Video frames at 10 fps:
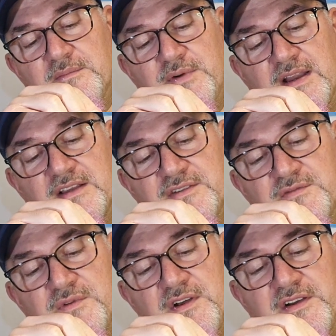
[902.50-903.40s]

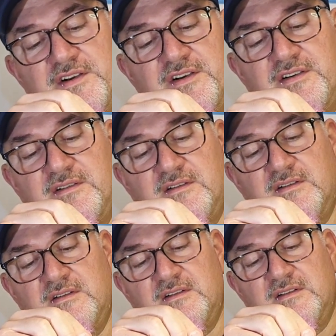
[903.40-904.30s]
brackish water,
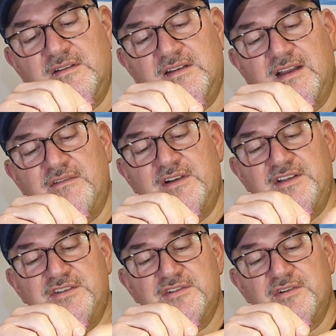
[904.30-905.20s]
not really
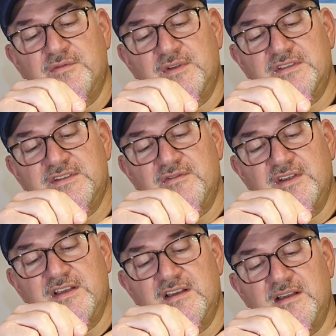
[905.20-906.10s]
sure what's
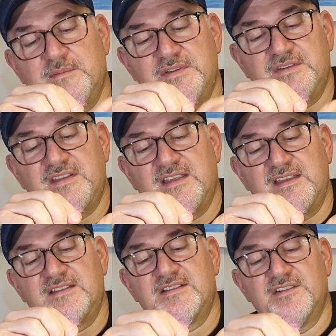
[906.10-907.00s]
going on, but you think
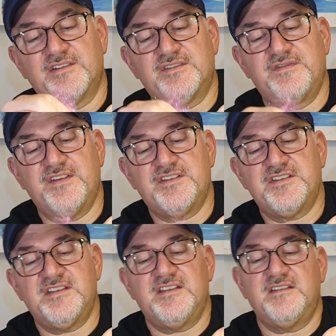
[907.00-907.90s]
it looks
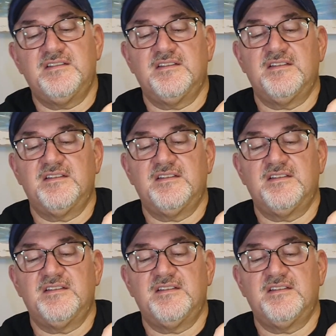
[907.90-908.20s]
fishy.